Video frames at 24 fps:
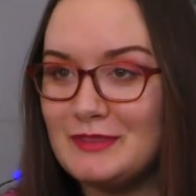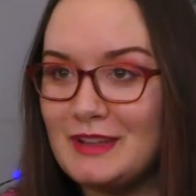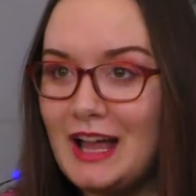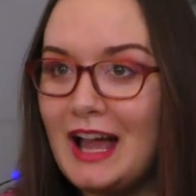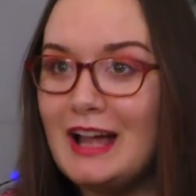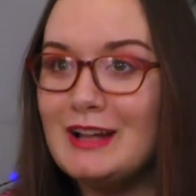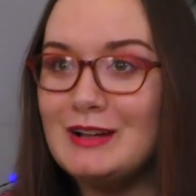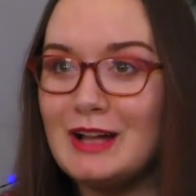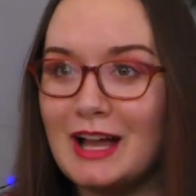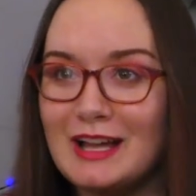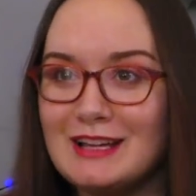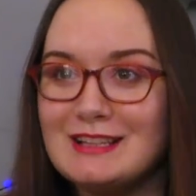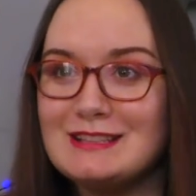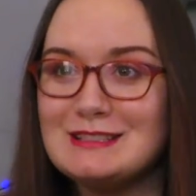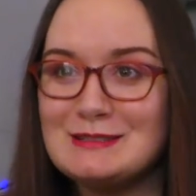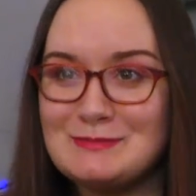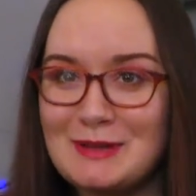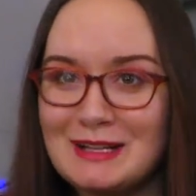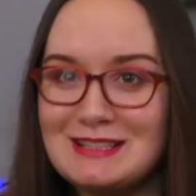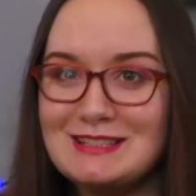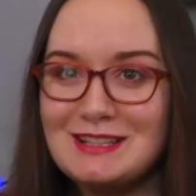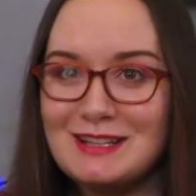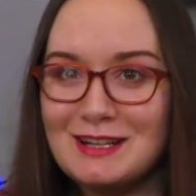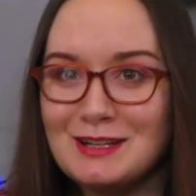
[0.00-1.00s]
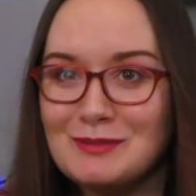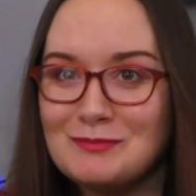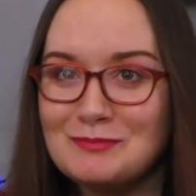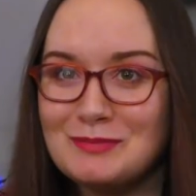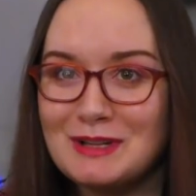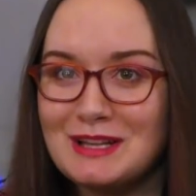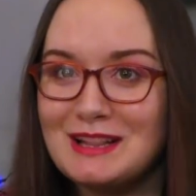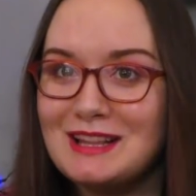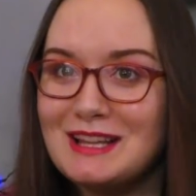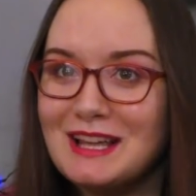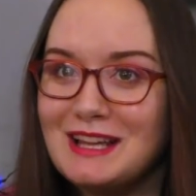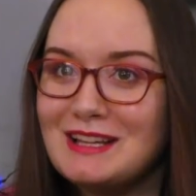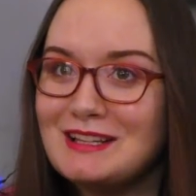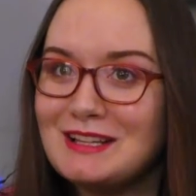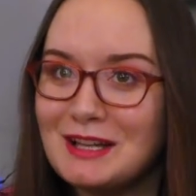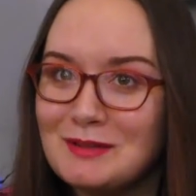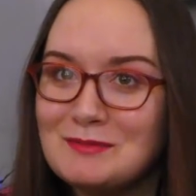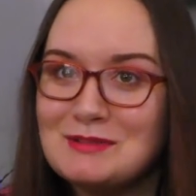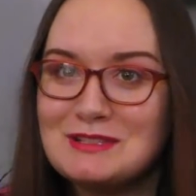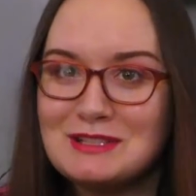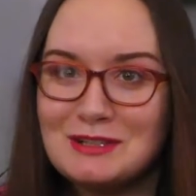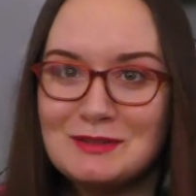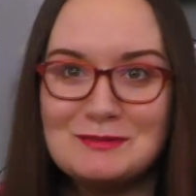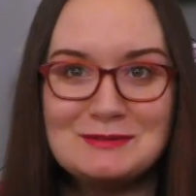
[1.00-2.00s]
I, I expected it, but like,
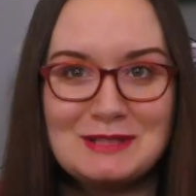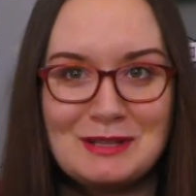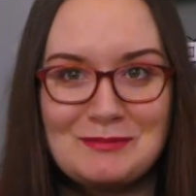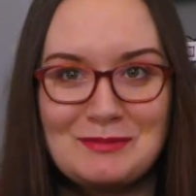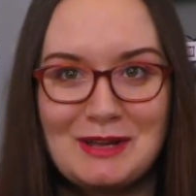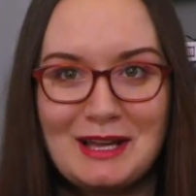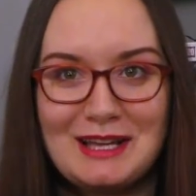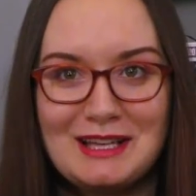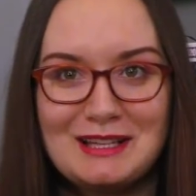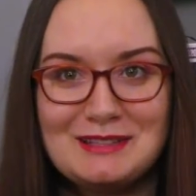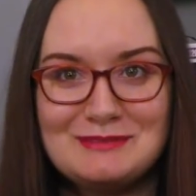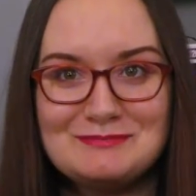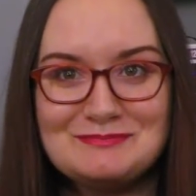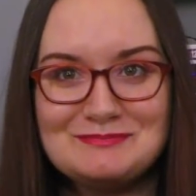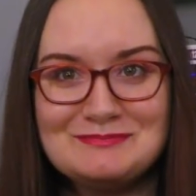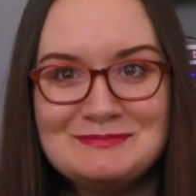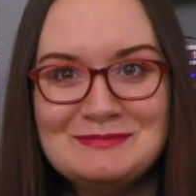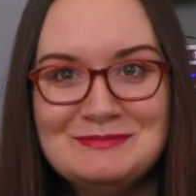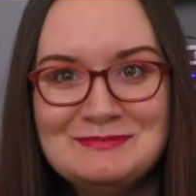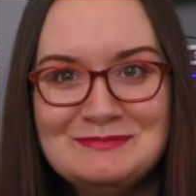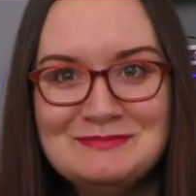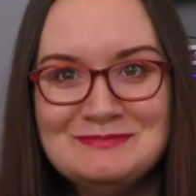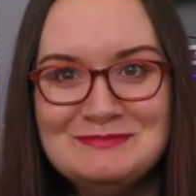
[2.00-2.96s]
I'm still upset by it.